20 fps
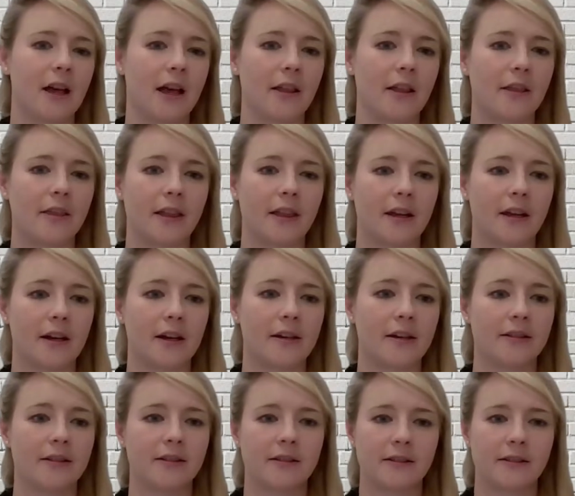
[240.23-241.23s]

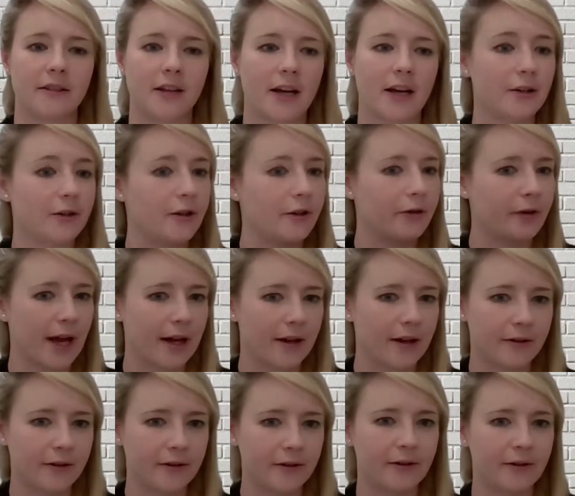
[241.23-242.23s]
I don't know
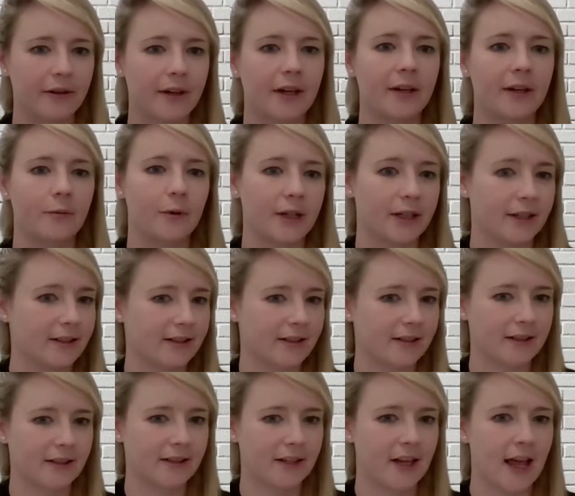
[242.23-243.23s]
how it
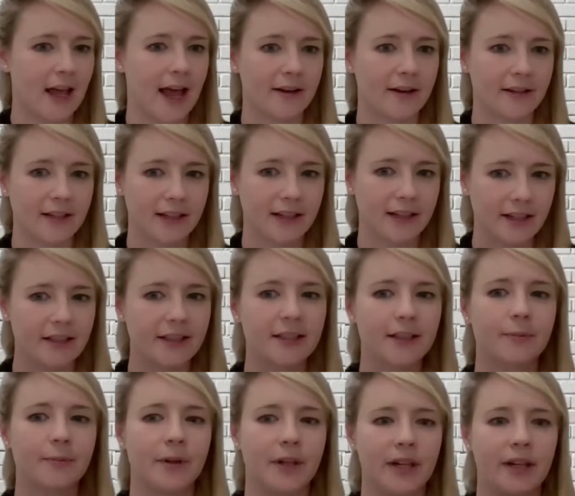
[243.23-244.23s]
works out east,
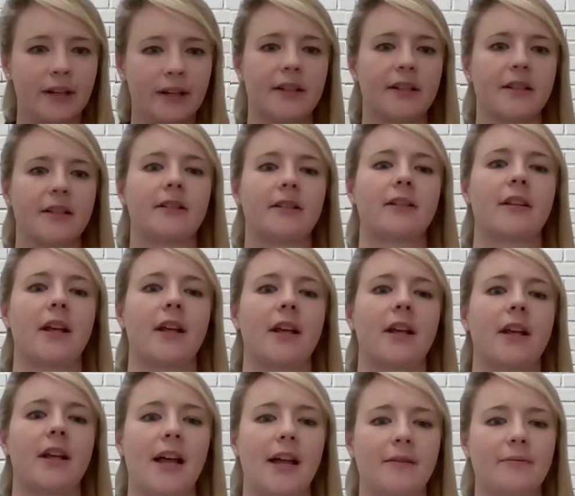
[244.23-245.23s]
but here there's
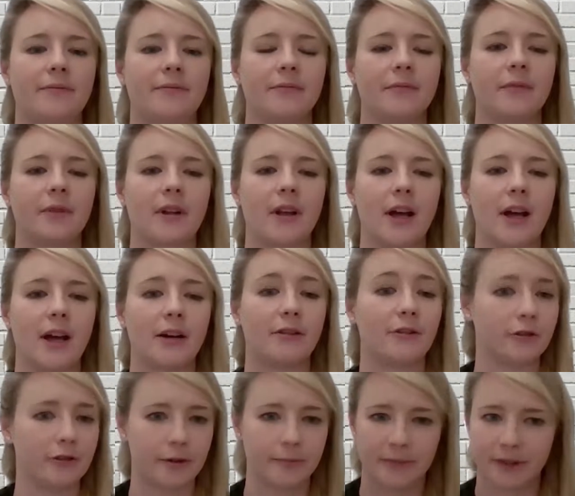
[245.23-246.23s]
a
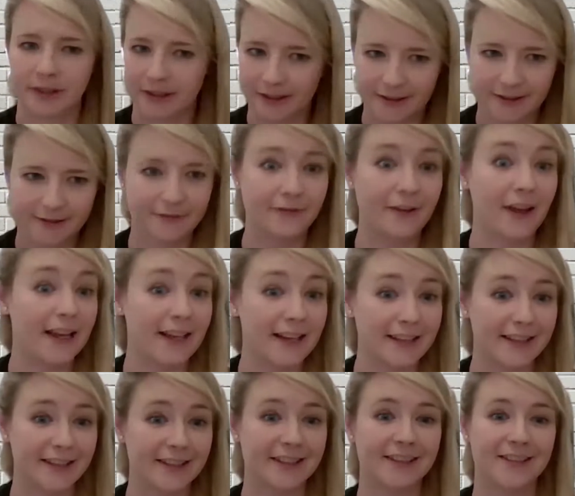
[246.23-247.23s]
recruitment phase
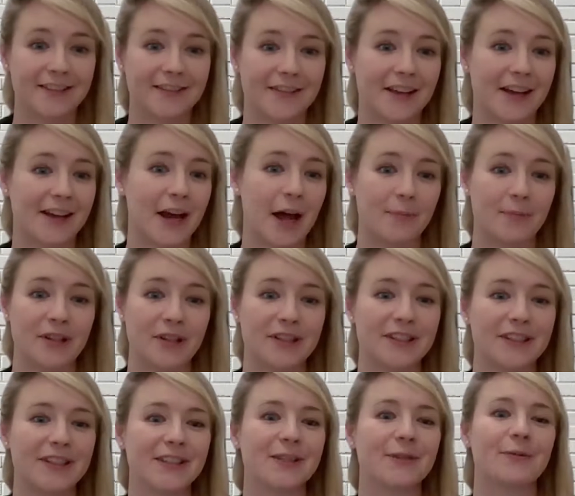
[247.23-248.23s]
that happens
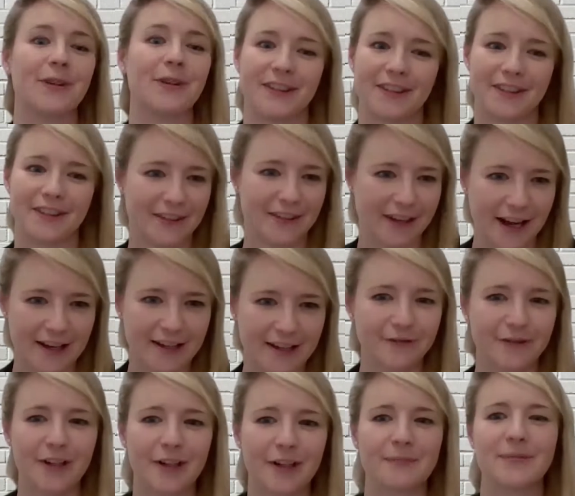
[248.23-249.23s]
with accounting
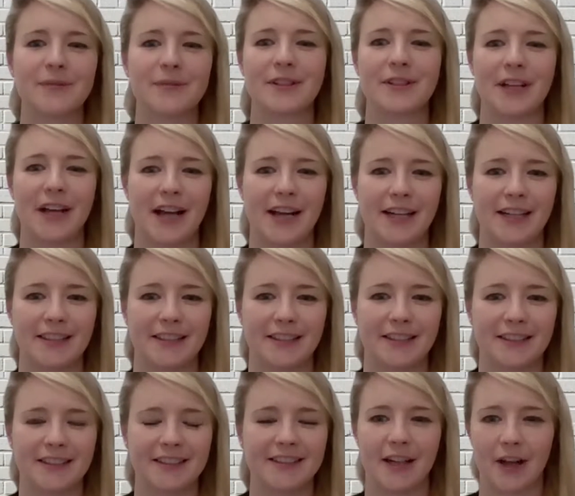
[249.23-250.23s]
firms, and
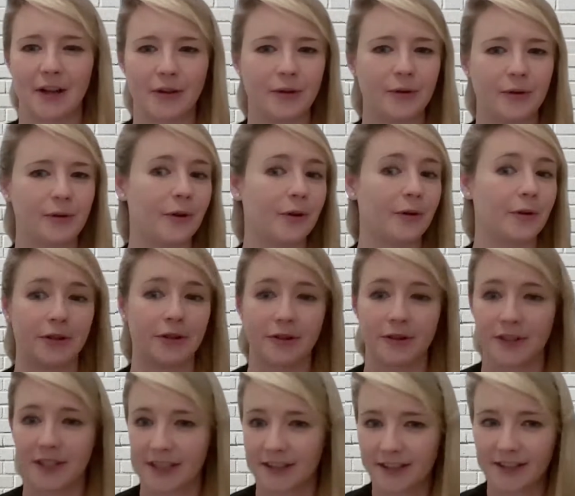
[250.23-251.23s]
you go through a
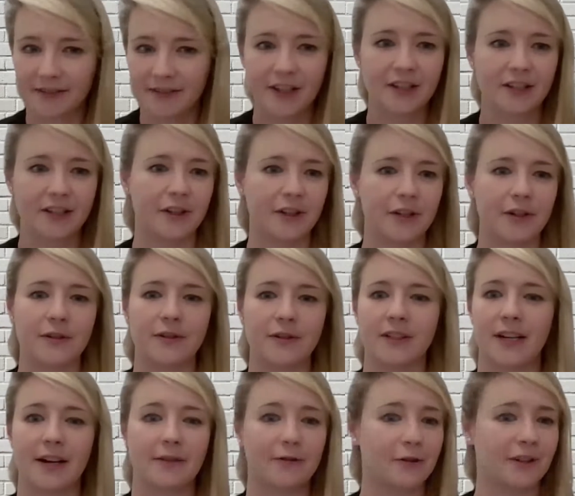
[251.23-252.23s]
series of interviews and
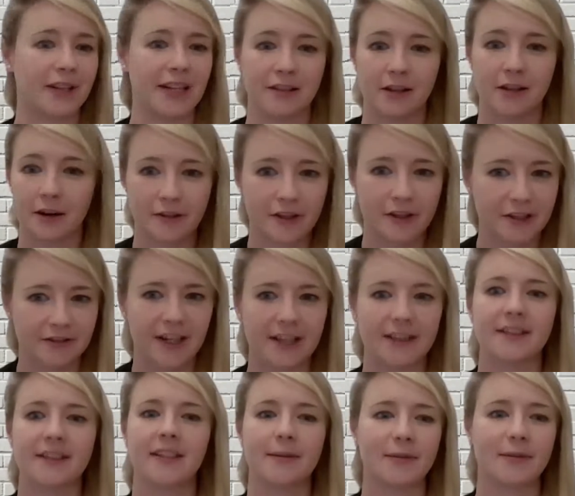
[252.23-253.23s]
everyone gets offers around
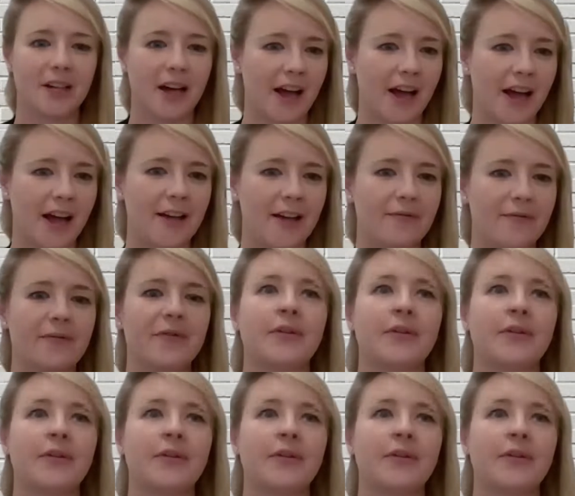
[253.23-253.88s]
the same time.